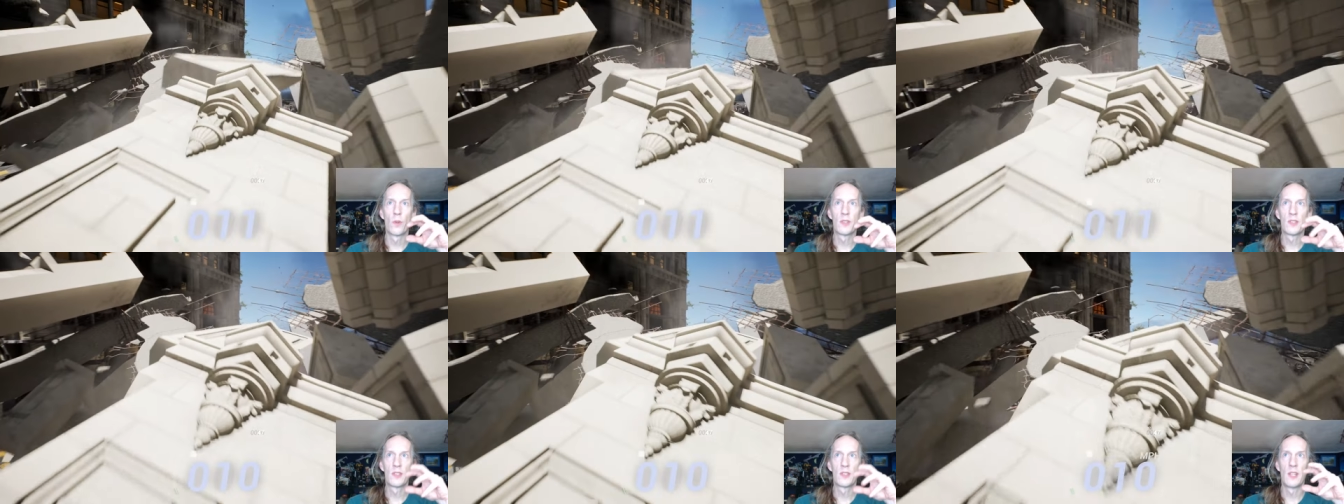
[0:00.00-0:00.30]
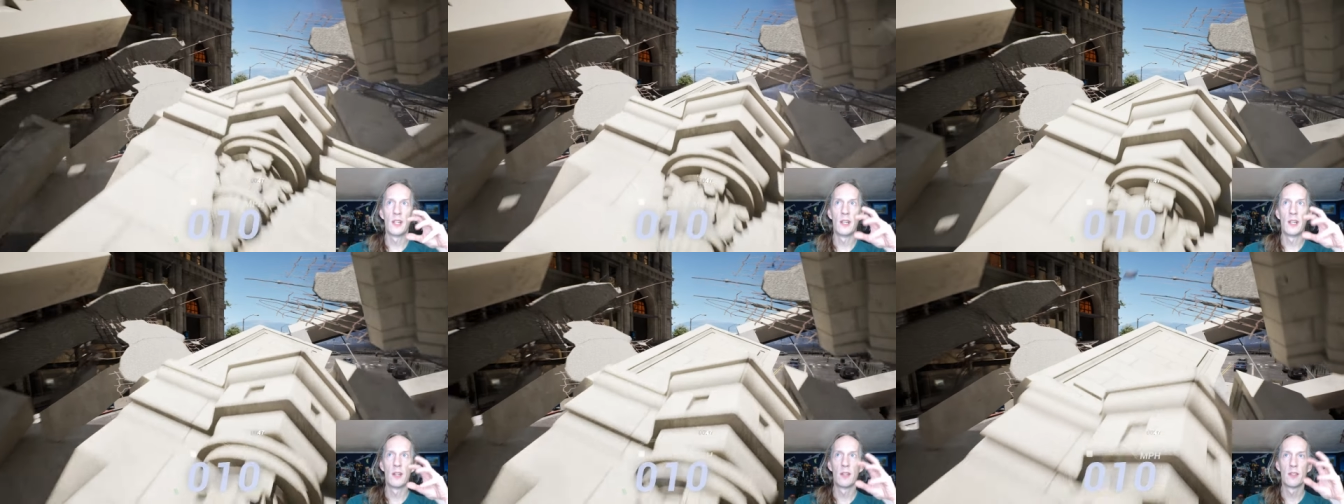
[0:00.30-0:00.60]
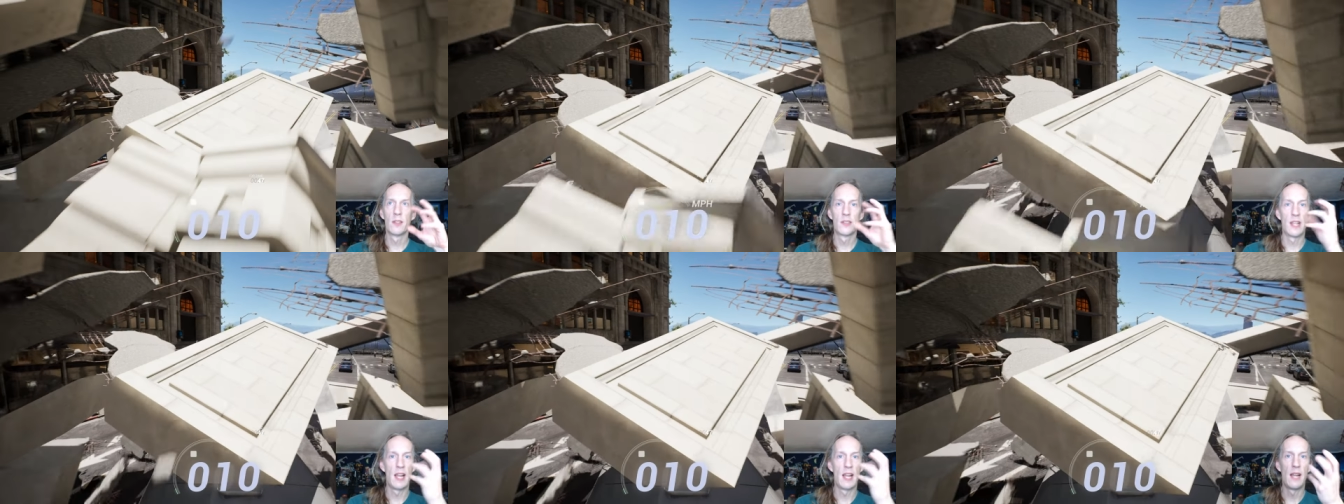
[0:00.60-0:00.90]

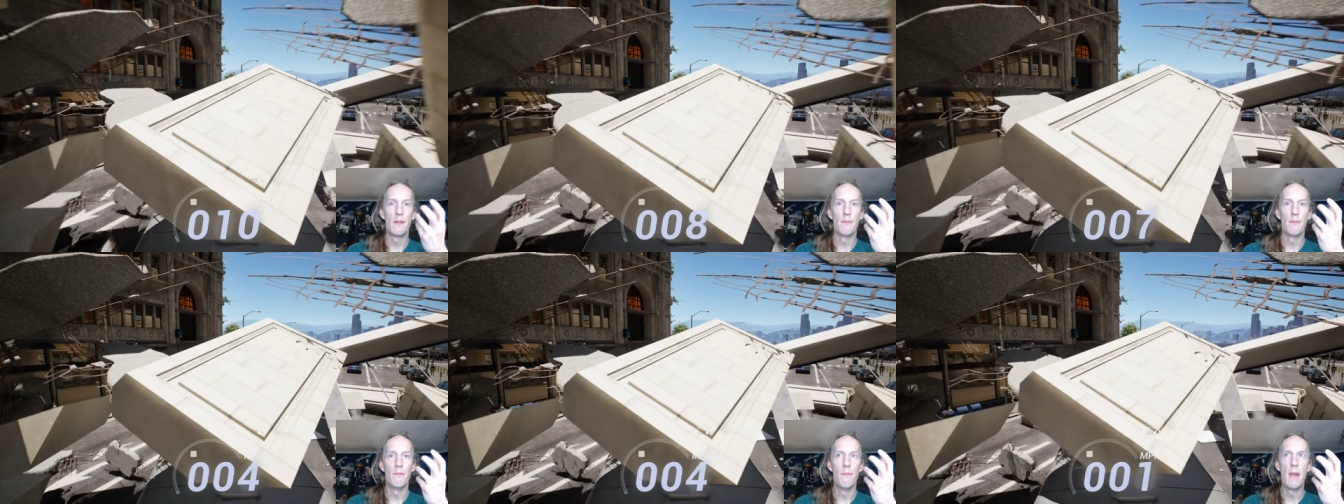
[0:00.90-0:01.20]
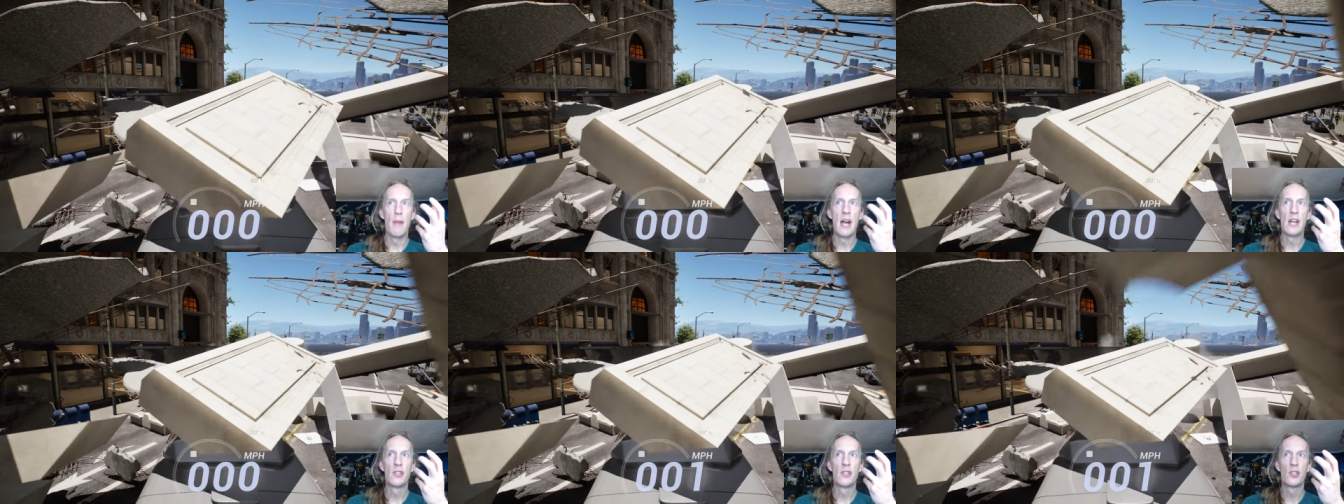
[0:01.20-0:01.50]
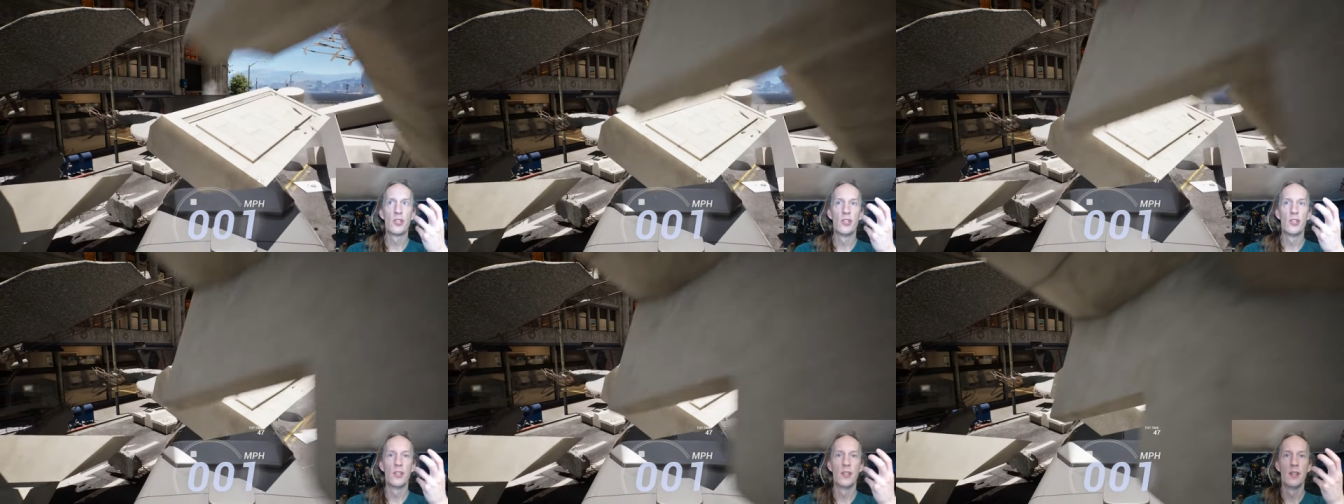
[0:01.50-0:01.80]
stairs, that
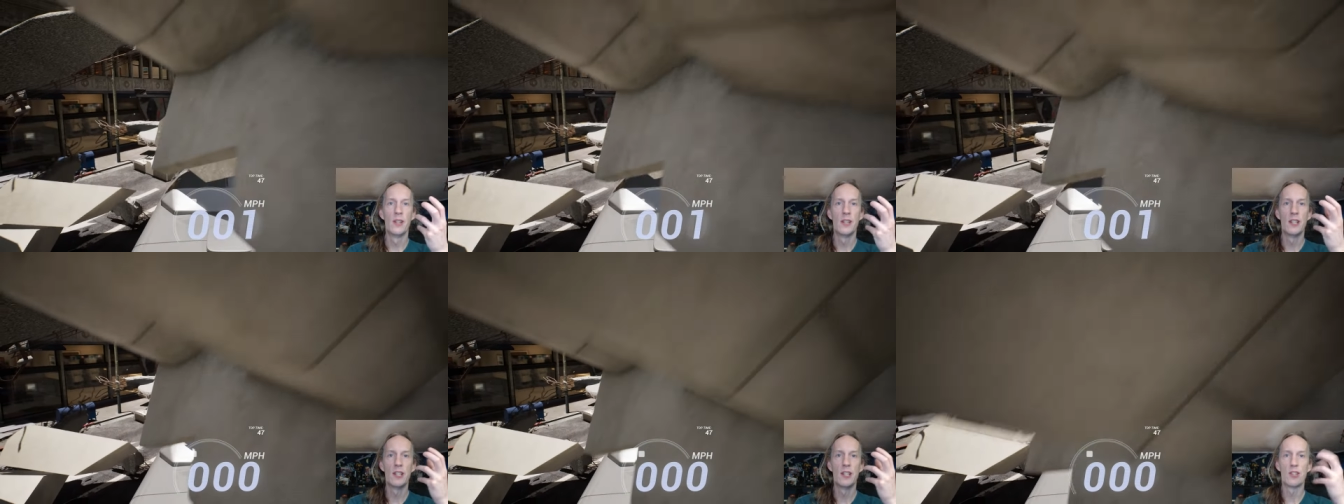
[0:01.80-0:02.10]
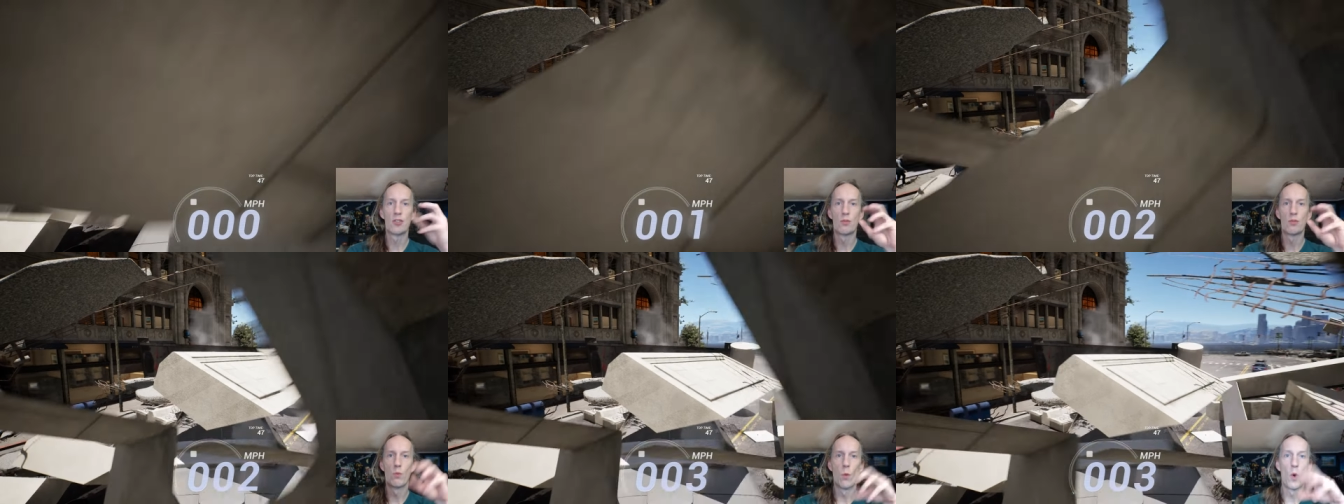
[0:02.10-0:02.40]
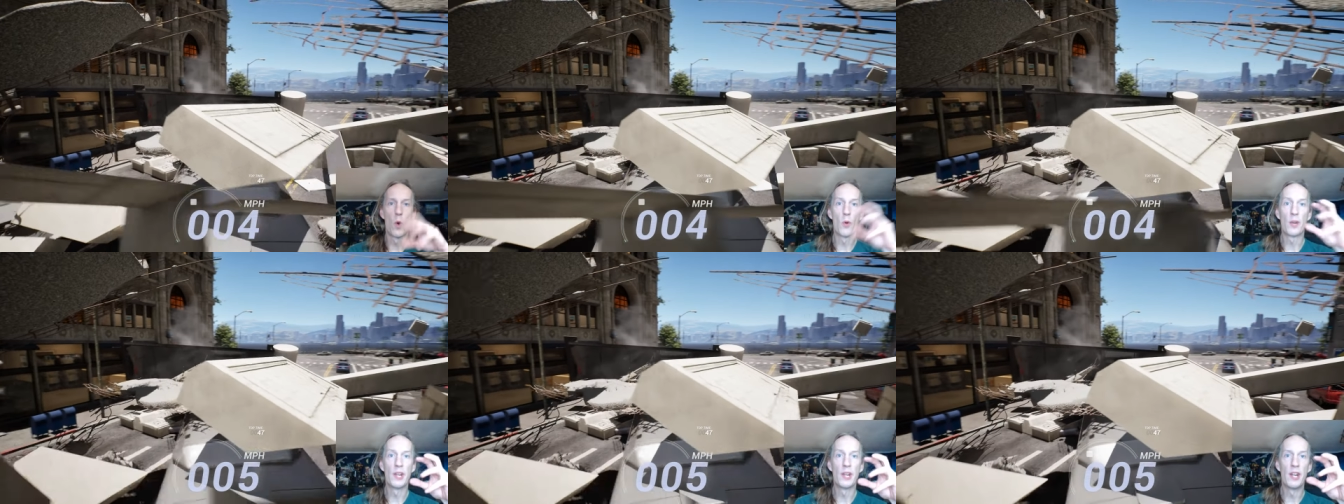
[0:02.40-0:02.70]
mesh, is
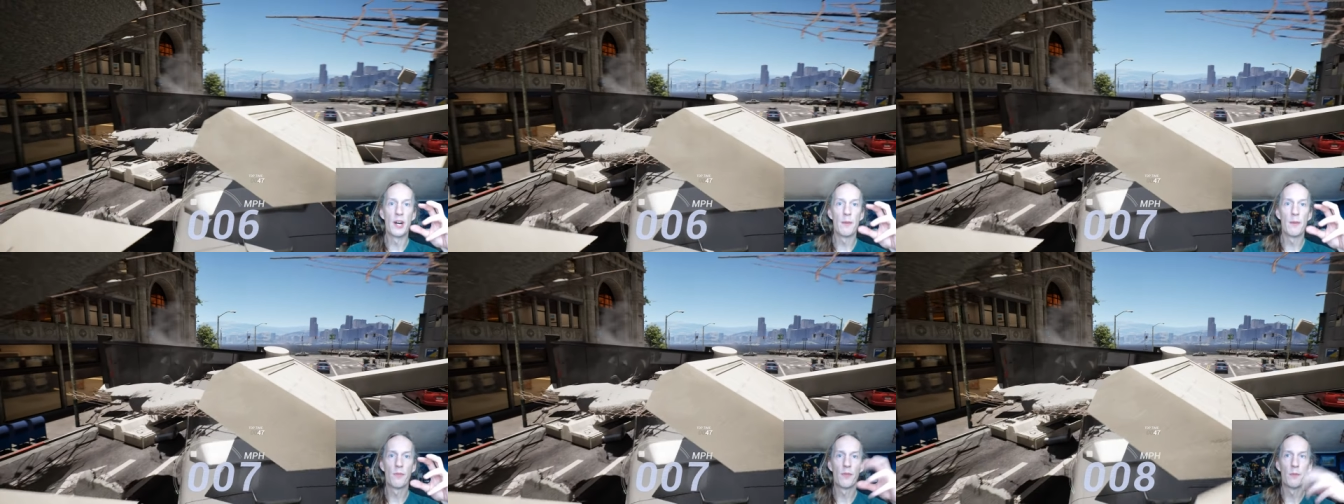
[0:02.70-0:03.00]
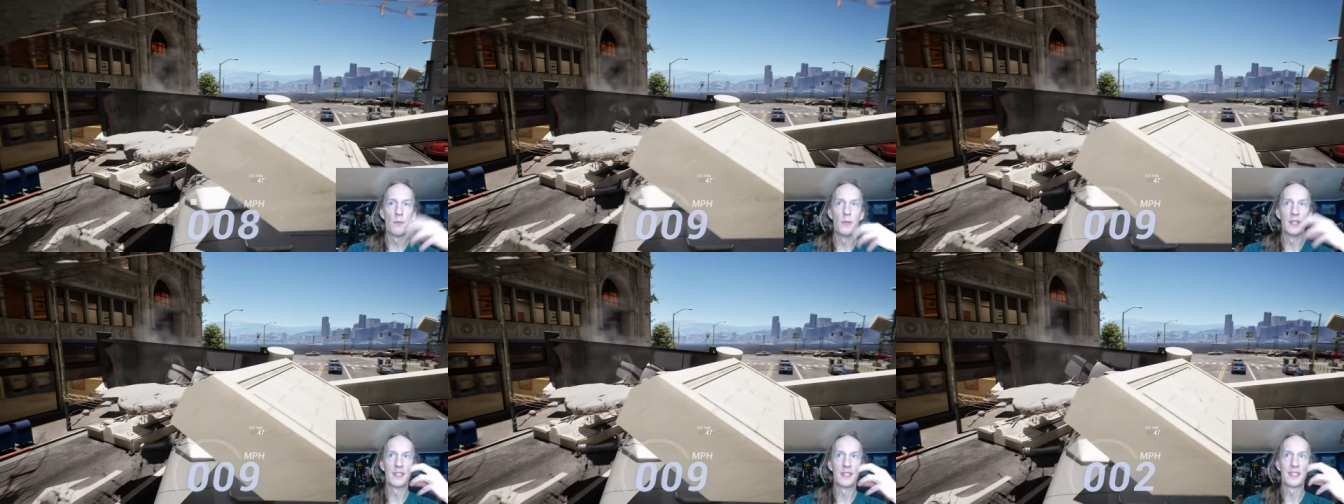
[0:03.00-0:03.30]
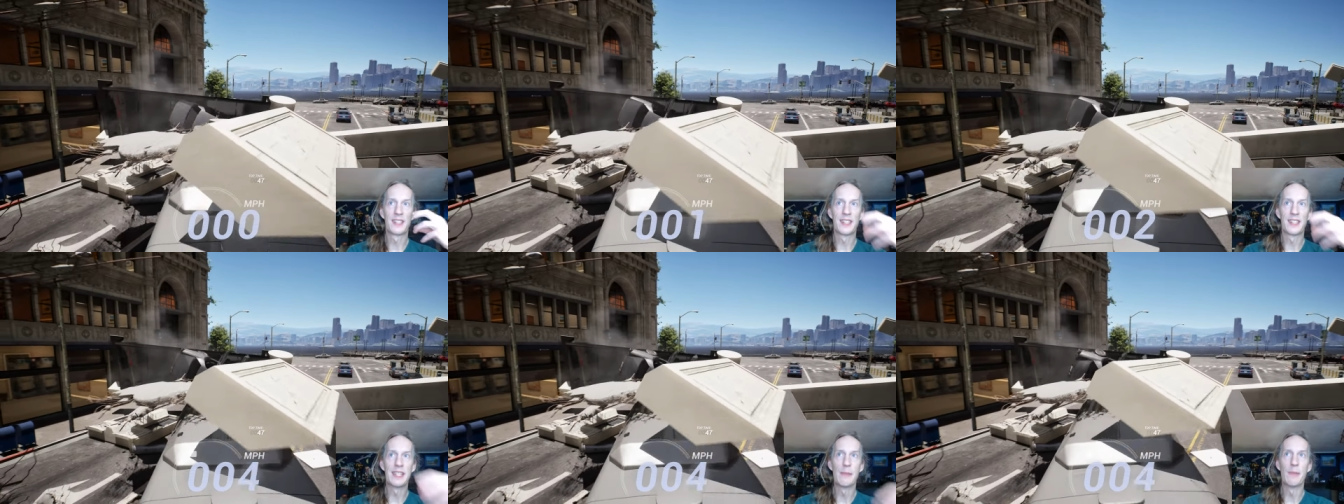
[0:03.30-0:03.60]
woken up from its
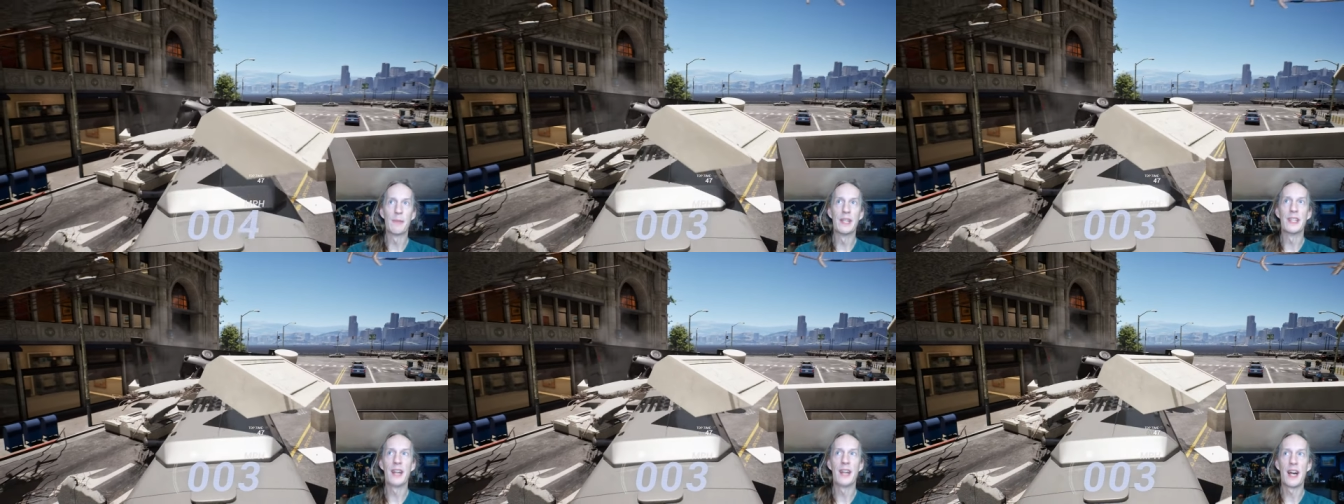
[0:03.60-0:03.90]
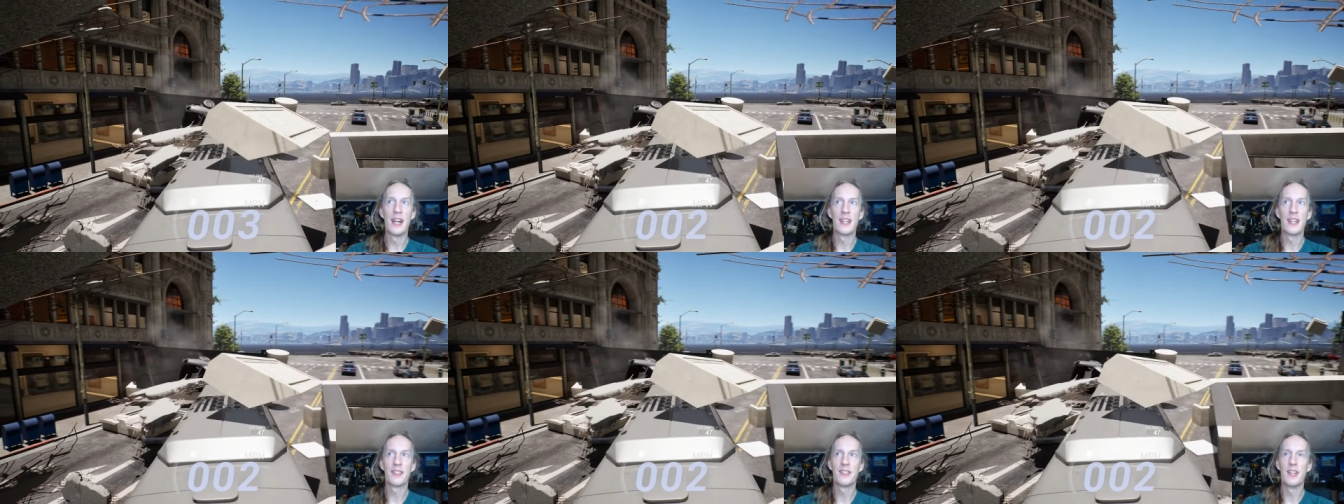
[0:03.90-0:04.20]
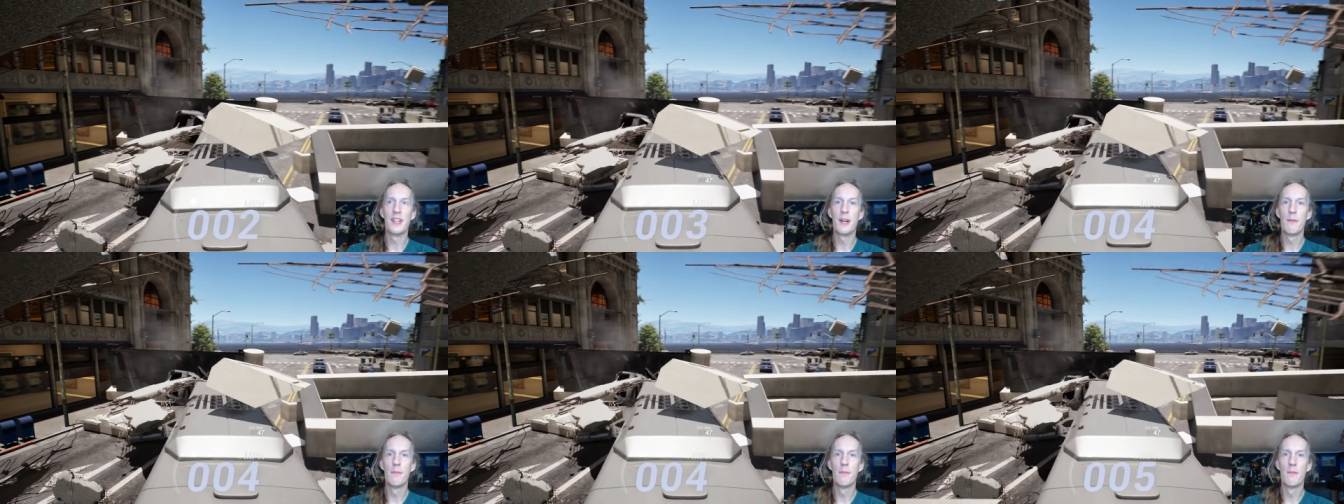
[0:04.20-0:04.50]
sleeping
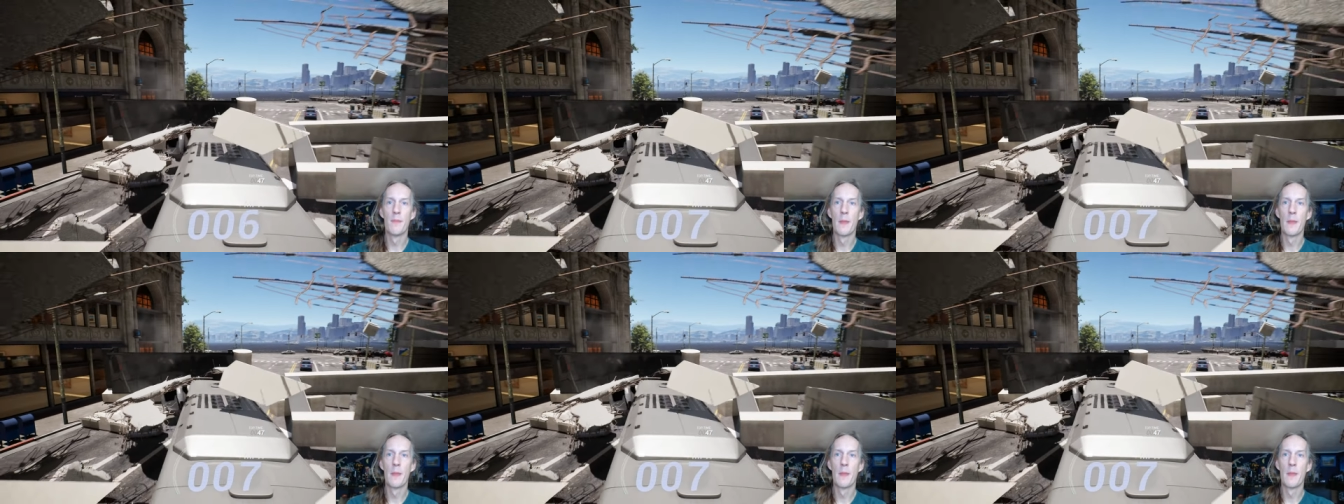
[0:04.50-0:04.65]
ISM,